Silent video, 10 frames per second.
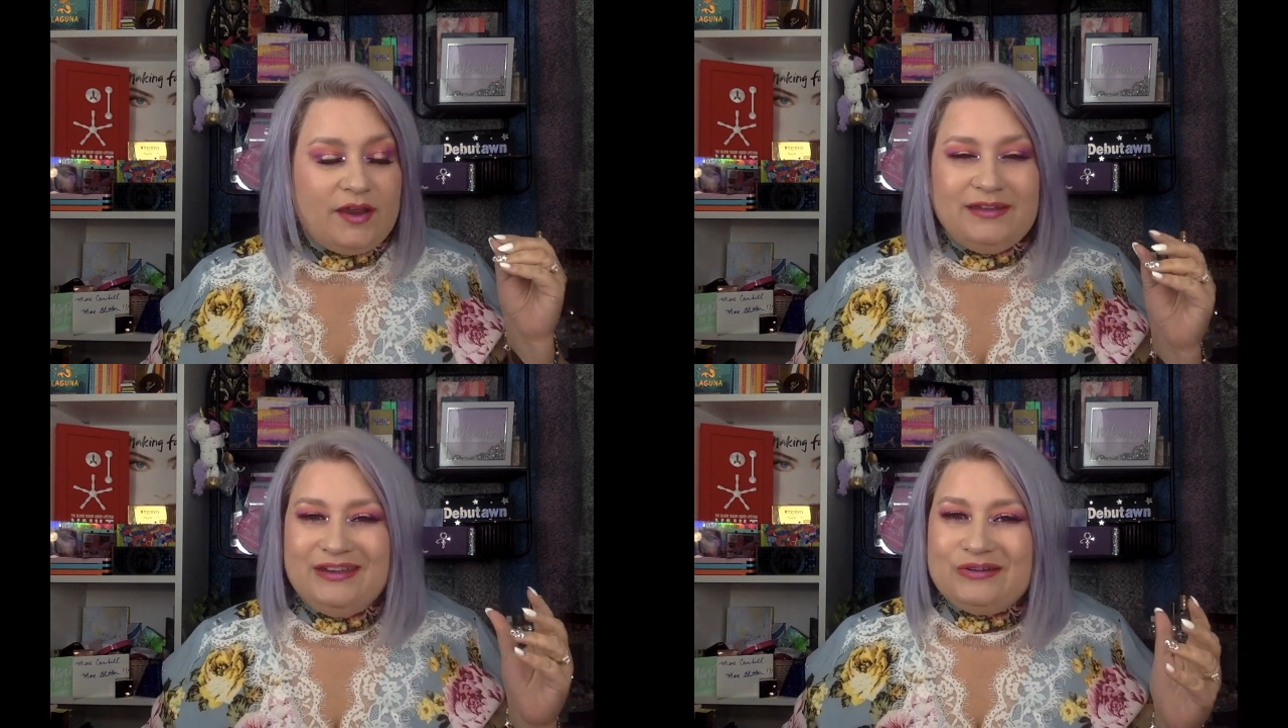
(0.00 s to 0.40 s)

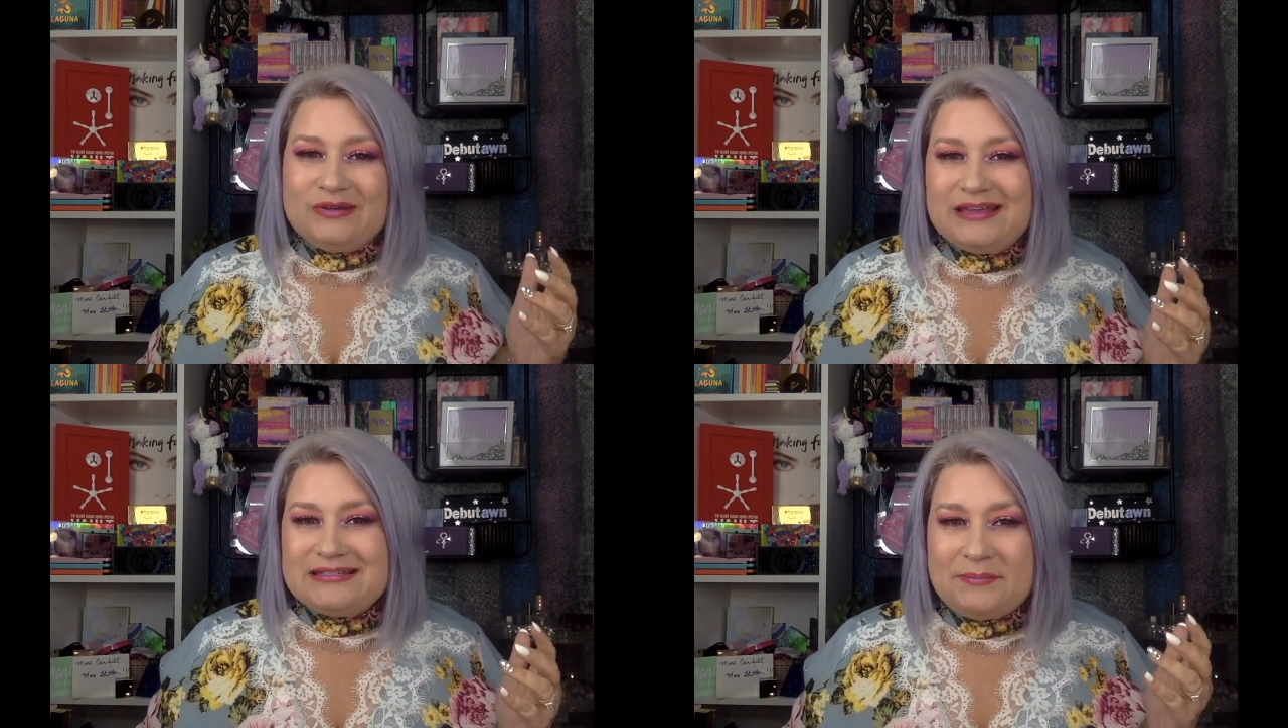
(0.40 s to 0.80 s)
you know,
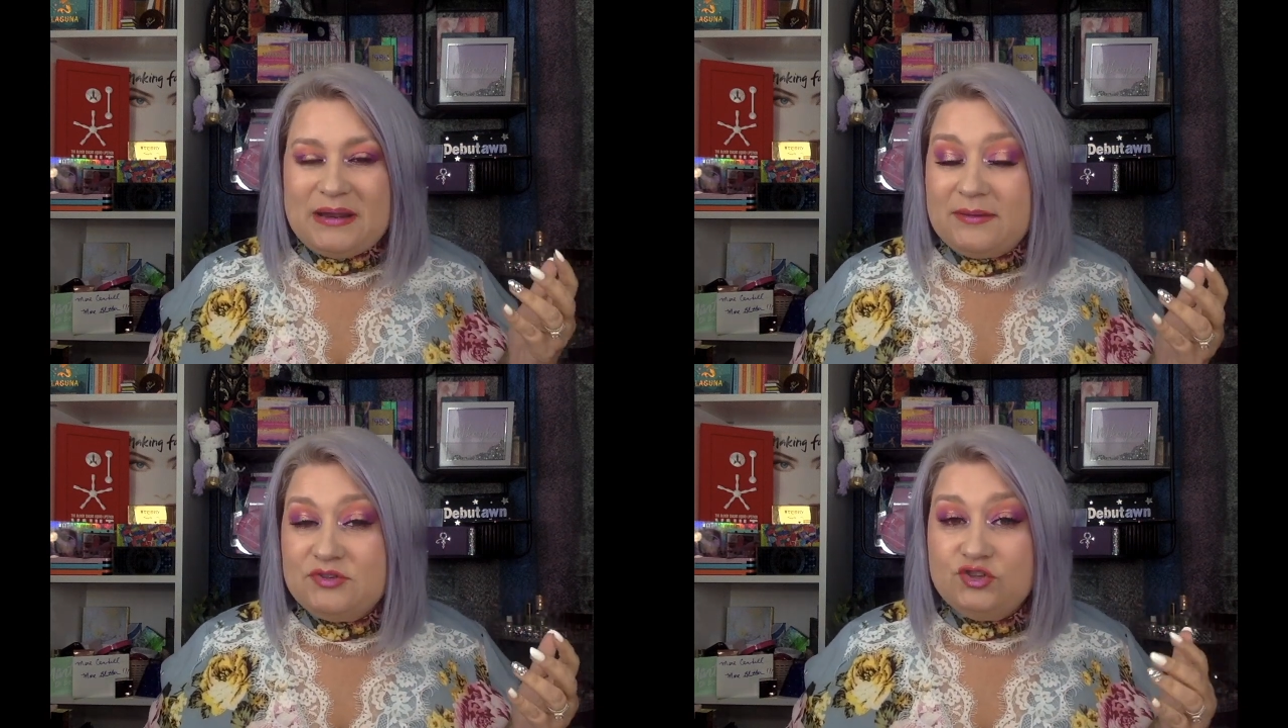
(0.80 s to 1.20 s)
because
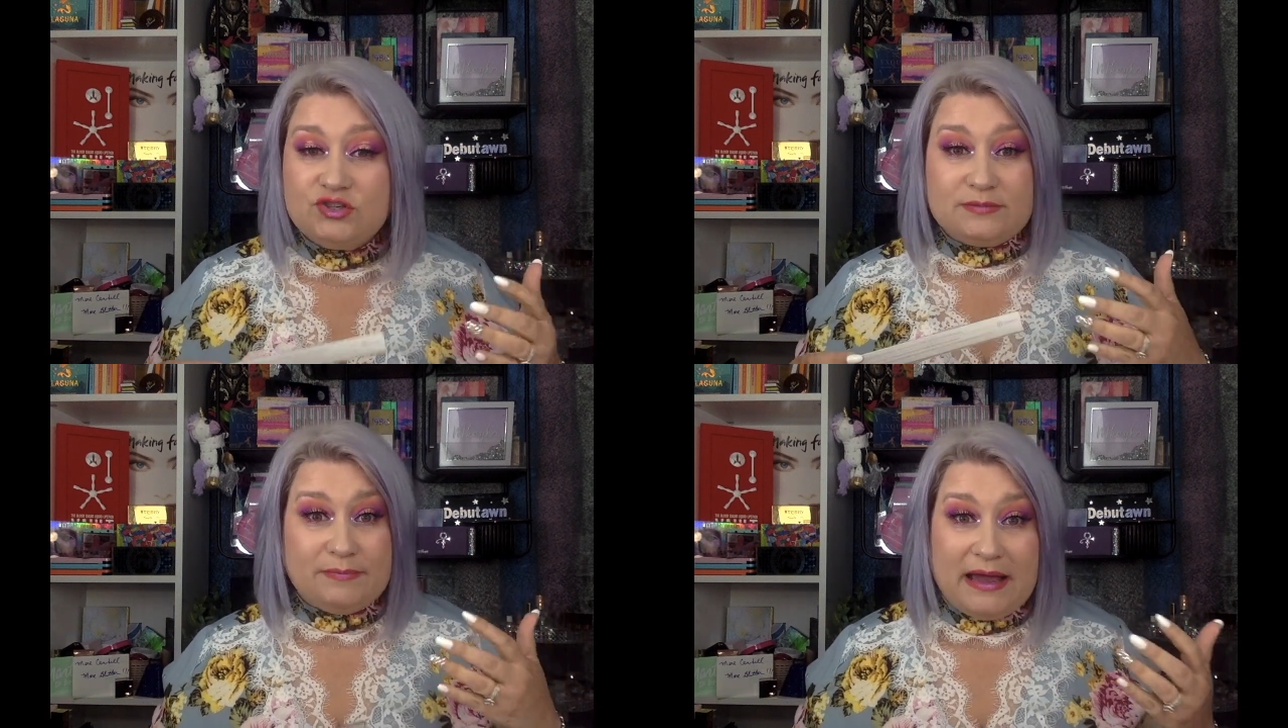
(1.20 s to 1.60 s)
sometimes you
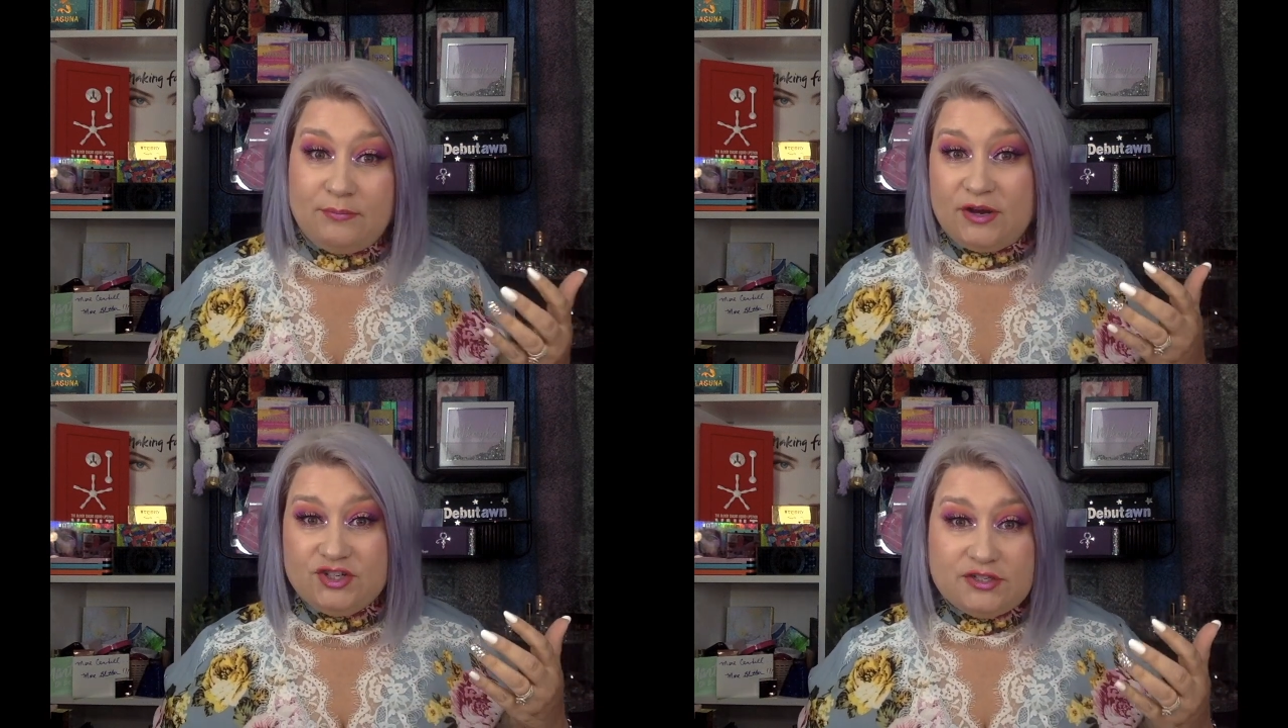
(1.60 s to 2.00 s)
just buy
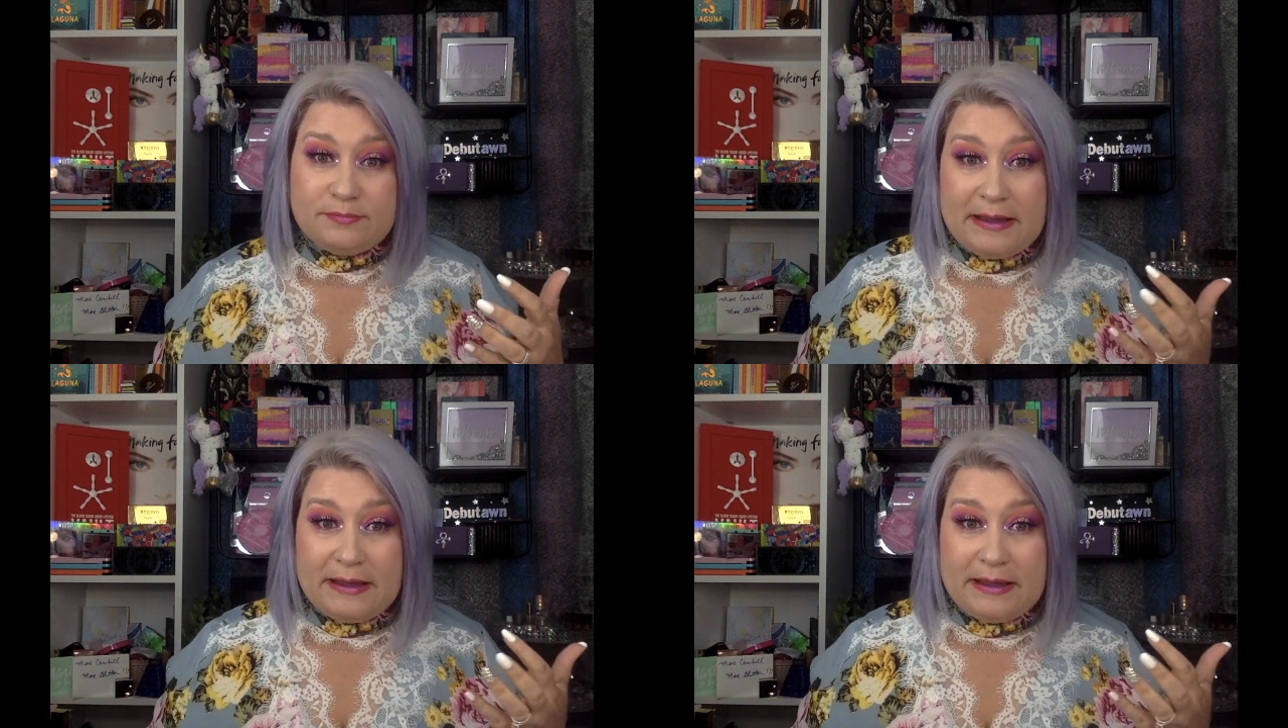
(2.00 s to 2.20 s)
brushes,